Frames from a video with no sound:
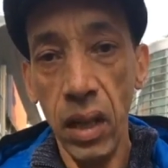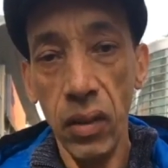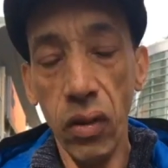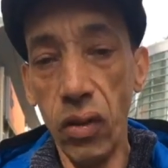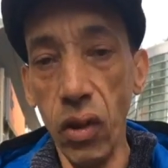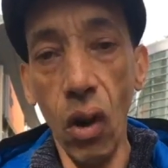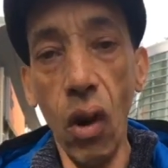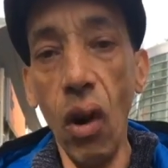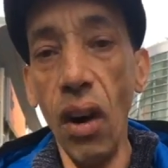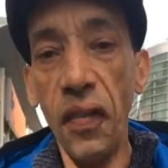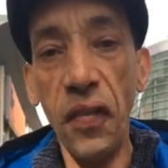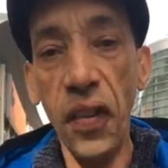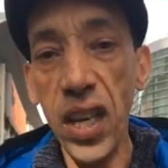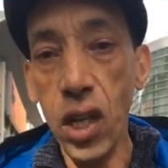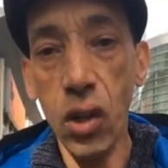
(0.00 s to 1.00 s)
There's no
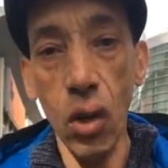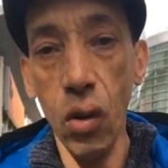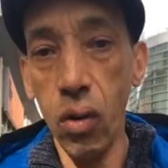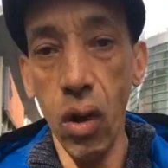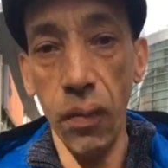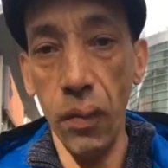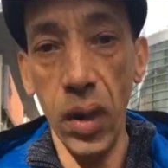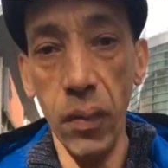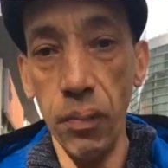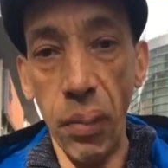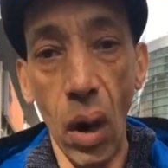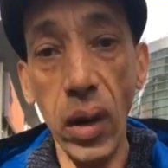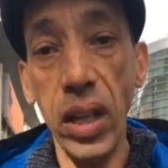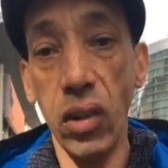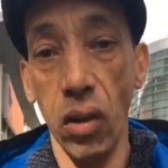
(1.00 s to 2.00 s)
official government
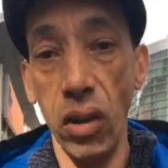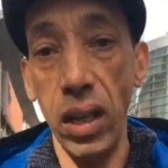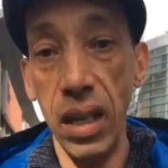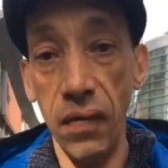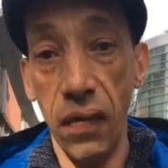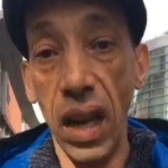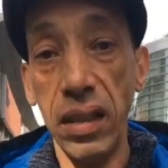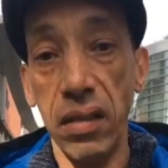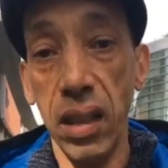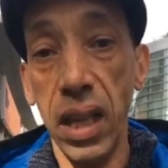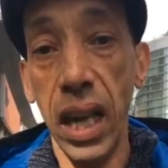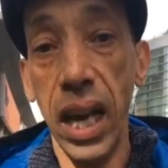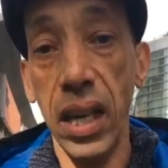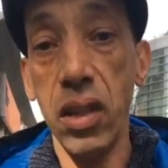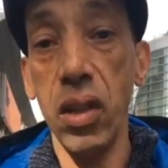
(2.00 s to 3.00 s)
body done an
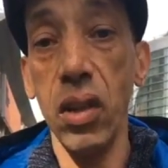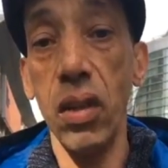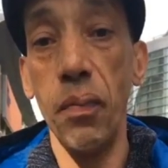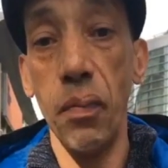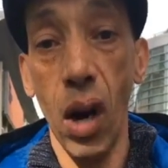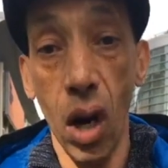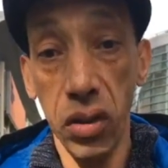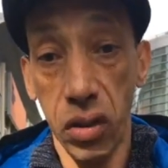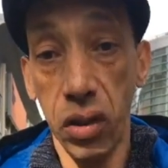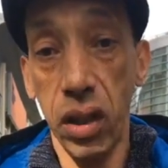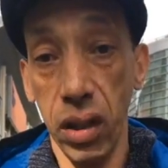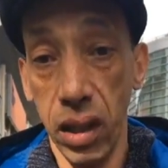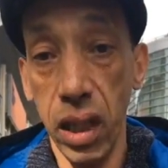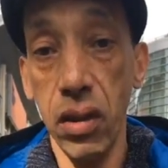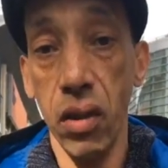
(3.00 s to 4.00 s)
investigation. The mosque
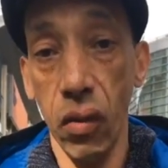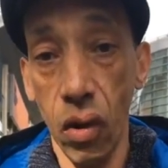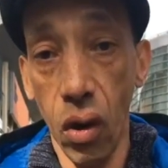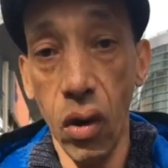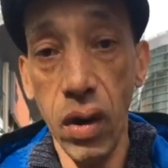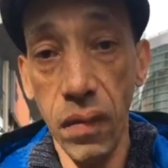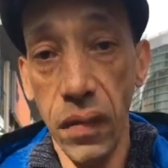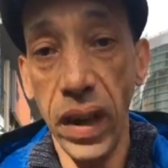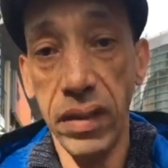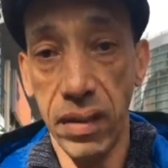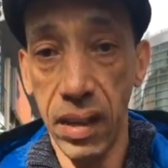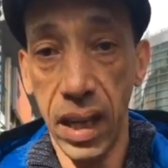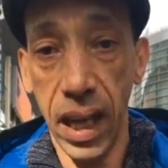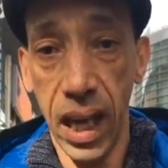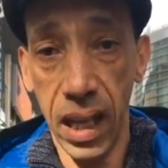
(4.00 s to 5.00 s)
did their own
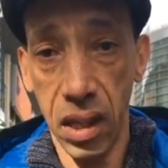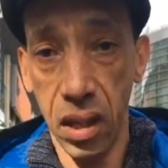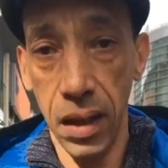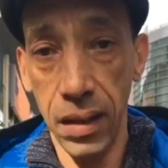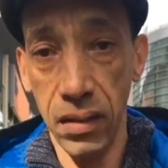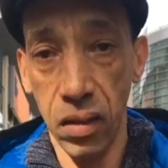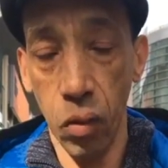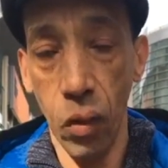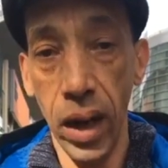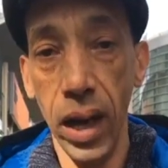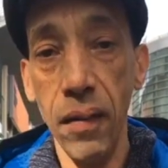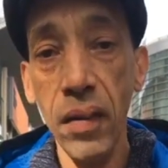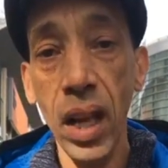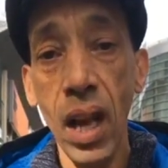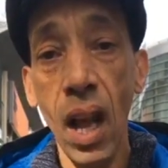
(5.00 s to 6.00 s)
investigation into it.